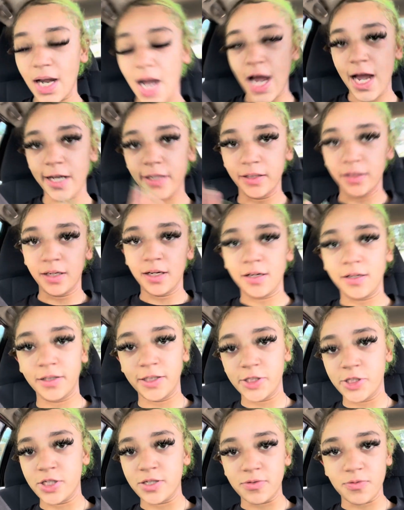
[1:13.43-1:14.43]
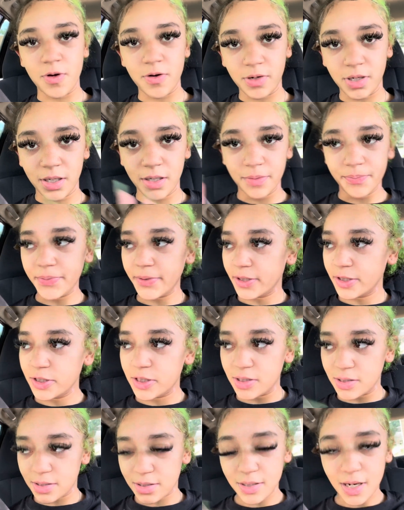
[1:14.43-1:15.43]
I literally just woke up and
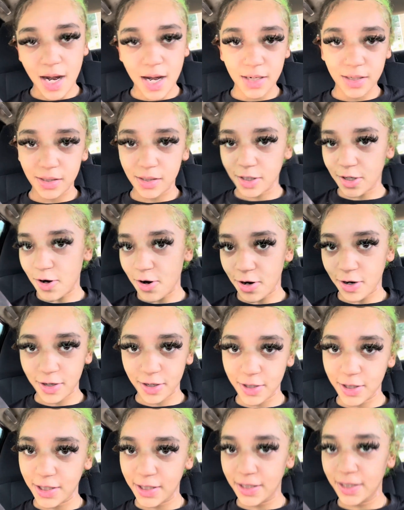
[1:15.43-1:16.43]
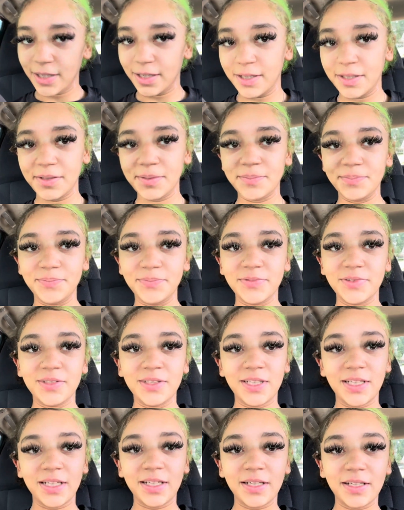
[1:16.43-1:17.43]
just got in the car.
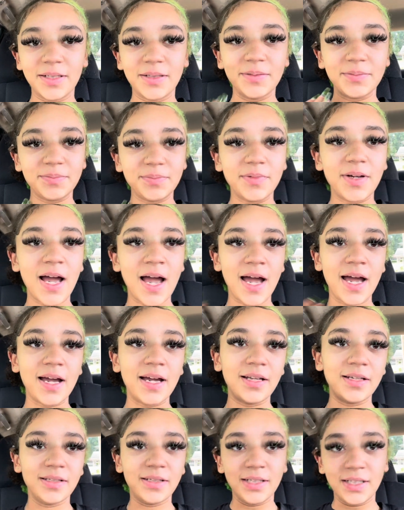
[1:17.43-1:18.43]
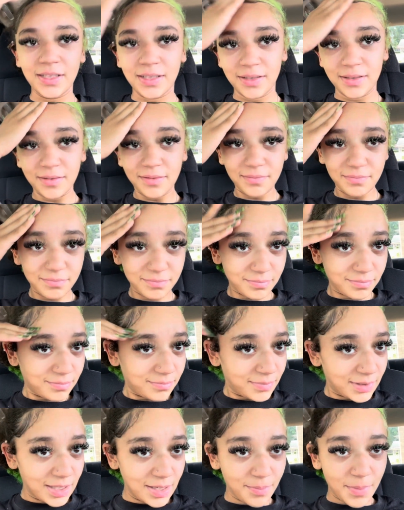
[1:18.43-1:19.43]
And yeah, I need to
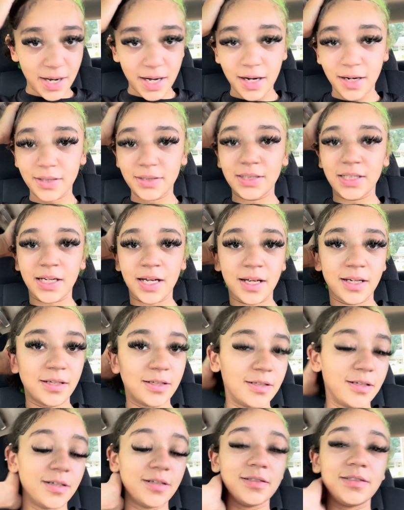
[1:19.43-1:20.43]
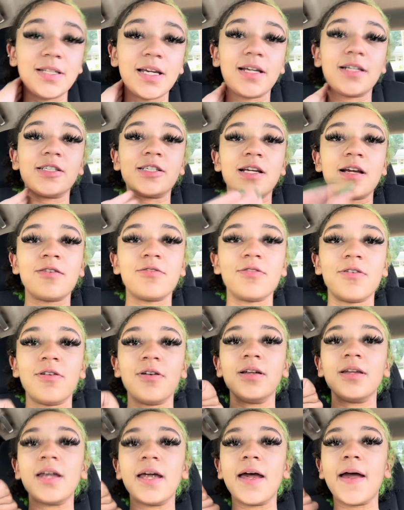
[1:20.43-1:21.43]
get my hair together, take a shower,
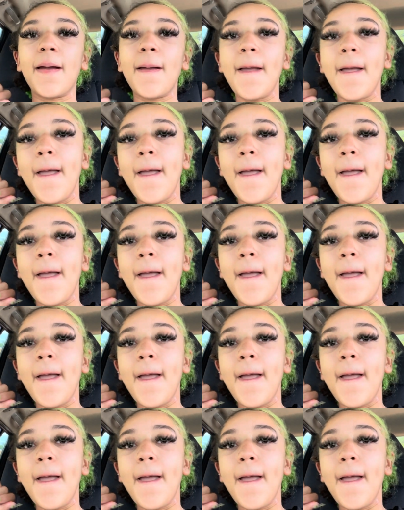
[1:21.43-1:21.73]
all that